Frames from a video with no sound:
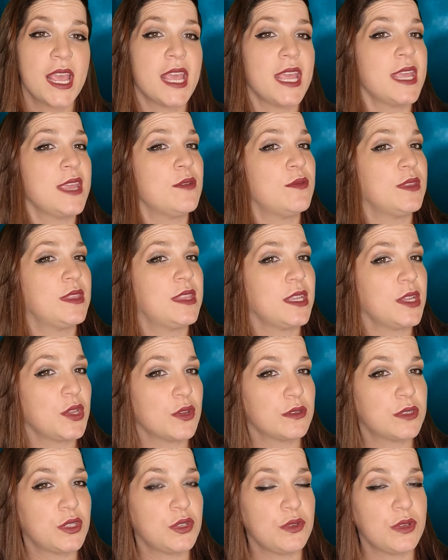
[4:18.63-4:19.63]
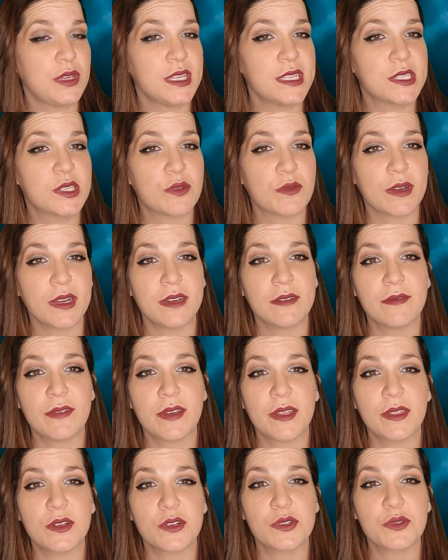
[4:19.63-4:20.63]
He would then go to his
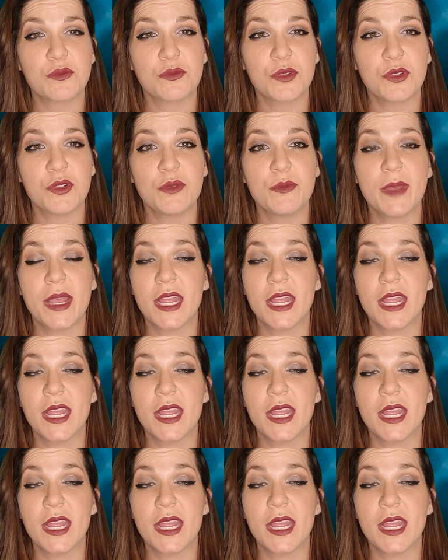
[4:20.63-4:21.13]
grandfather's room